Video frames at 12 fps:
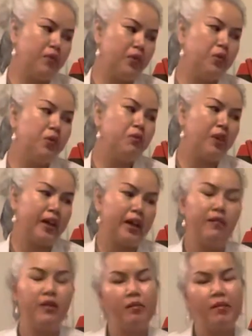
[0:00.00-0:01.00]
full
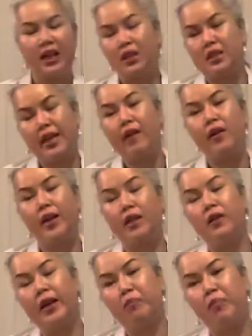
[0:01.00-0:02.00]
whatever because now I
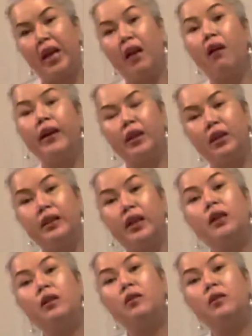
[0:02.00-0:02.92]
don't get paid or anything.